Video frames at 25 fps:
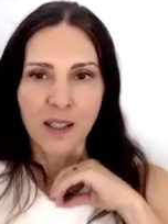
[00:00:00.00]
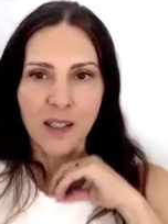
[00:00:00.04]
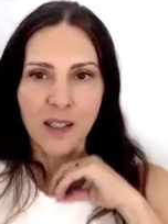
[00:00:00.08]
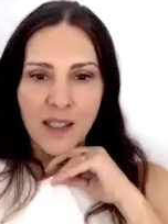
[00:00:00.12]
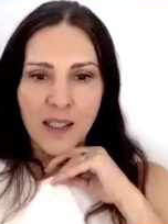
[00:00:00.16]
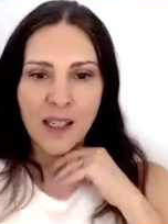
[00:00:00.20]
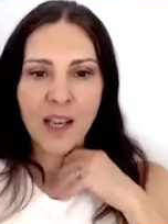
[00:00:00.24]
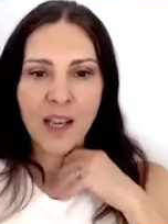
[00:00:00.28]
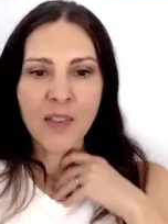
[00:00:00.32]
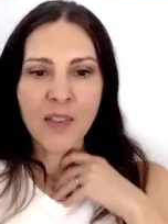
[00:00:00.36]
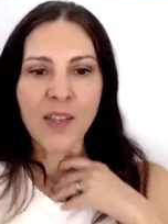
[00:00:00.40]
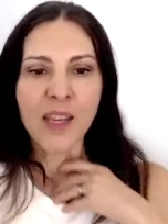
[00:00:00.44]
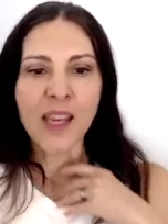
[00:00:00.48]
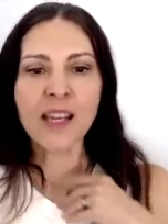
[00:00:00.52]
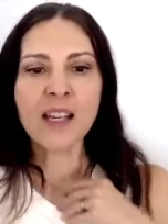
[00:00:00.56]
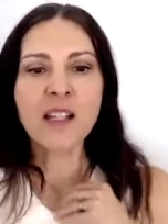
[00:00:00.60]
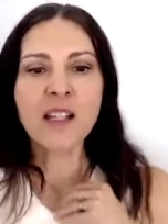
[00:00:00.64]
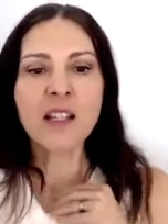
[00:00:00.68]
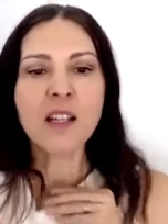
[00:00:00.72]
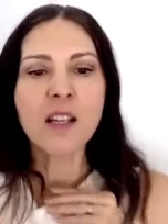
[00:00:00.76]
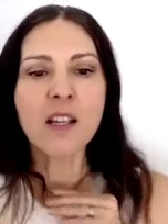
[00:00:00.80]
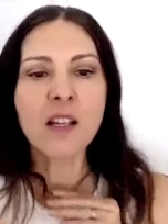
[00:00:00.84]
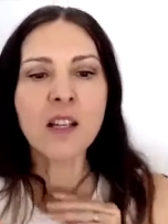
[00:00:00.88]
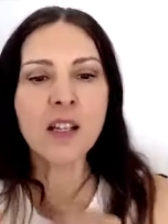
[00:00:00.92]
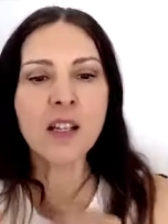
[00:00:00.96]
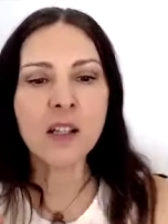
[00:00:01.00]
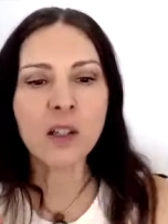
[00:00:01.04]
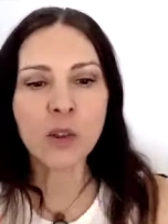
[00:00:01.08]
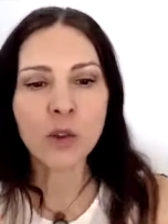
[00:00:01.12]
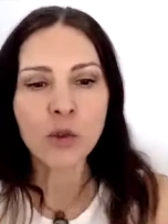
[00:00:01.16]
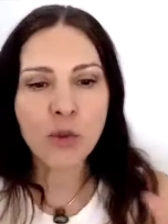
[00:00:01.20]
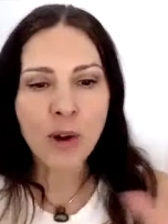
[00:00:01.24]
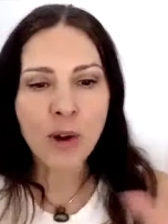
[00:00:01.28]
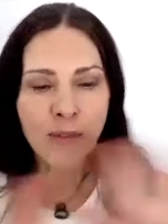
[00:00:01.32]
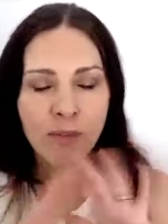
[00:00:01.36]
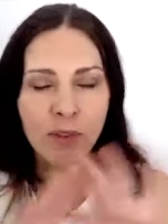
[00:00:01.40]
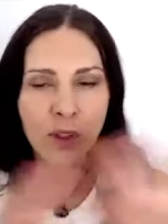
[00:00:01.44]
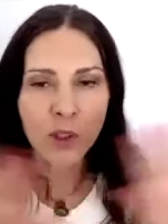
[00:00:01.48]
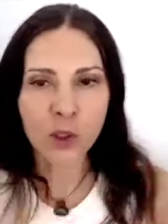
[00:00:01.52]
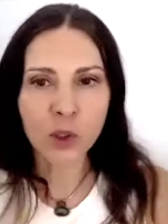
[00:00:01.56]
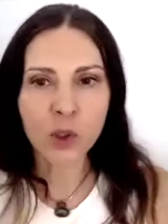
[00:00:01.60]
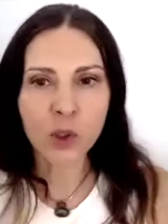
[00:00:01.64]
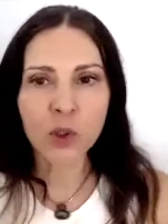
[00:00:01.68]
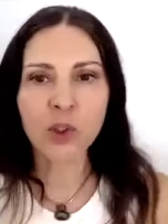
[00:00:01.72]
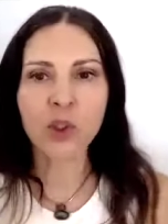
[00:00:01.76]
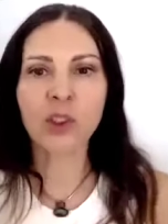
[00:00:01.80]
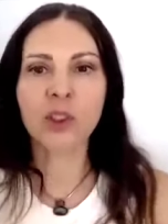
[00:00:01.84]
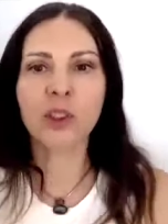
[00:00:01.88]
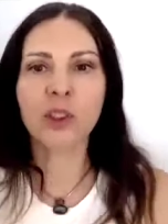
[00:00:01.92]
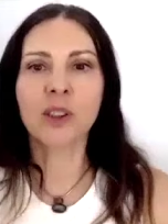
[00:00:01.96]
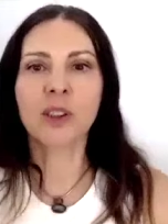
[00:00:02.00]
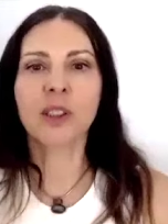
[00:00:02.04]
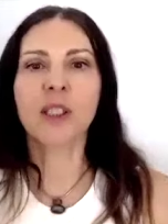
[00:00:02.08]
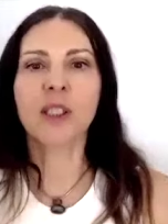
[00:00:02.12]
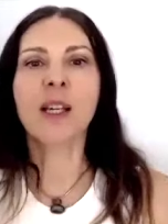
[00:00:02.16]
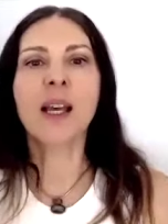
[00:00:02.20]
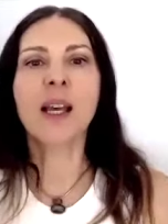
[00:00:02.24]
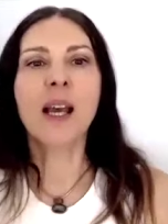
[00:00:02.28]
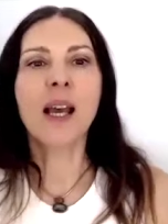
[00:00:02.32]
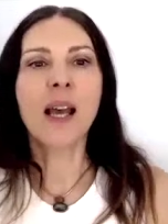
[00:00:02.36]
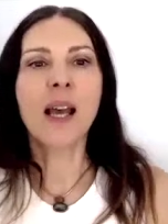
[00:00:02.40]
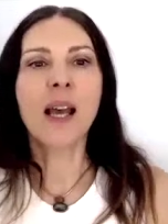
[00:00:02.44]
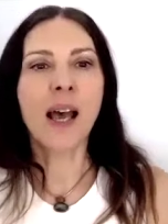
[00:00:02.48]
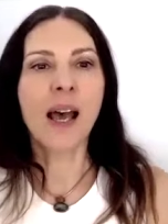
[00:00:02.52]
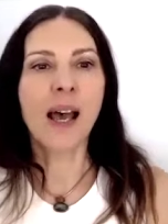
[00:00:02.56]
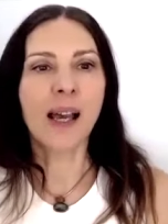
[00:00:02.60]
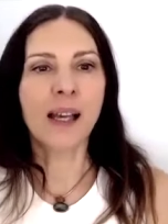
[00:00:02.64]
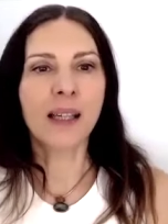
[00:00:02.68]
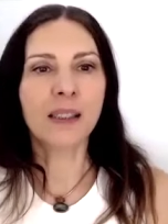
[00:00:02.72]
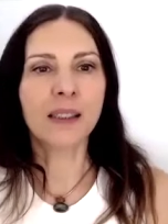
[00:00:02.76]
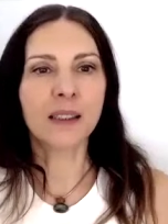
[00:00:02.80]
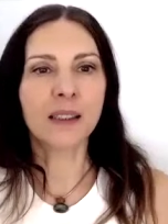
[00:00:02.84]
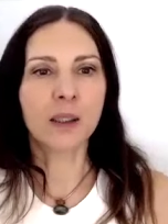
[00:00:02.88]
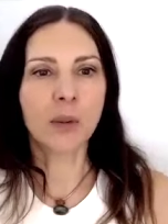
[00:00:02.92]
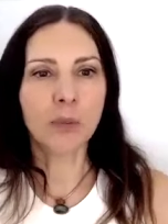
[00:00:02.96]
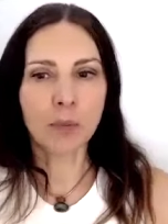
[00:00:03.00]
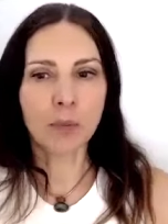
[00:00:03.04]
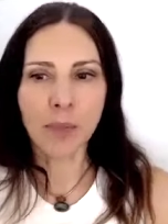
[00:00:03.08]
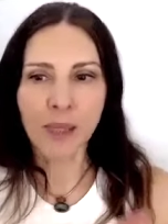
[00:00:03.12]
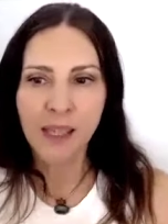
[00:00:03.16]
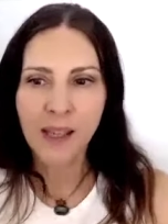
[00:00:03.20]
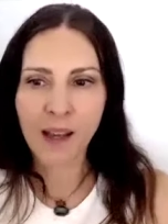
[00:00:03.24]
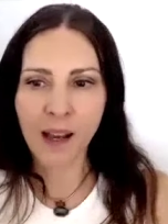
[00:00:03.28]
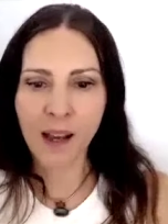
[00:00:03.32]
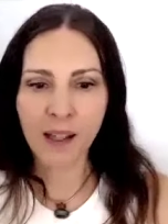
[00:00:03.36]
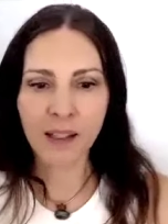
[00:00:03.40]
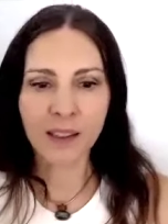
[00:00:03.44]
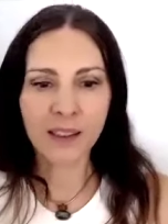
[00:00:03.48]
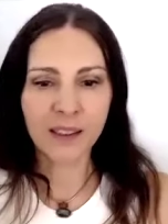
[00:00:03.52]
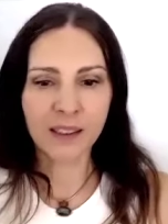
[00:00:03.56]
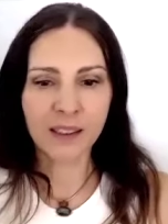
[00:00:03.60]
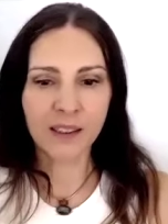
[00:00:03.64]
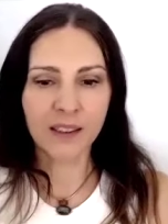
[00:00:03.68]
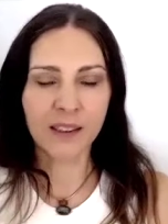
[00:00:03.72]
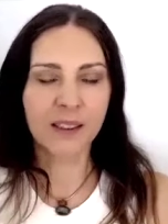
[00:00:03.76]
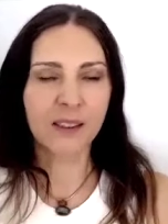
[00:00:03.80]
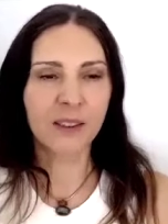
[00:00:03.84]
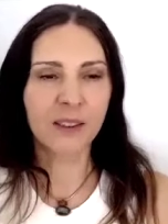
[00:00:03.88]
Yeah, the internal revolution has begun.